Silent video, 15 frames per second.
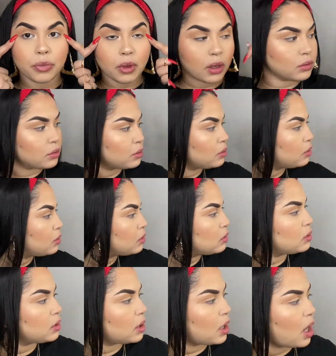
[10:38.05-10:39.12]
All right, so now
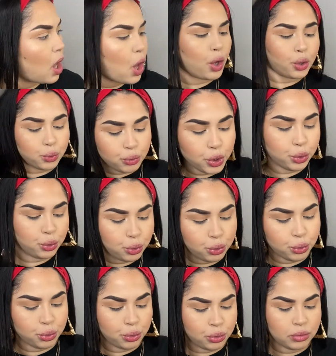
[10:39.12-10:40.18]
we're going to go ahead and do
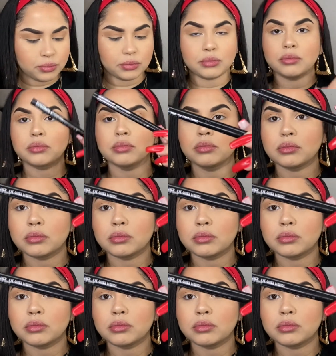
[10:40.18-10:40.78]
some liner.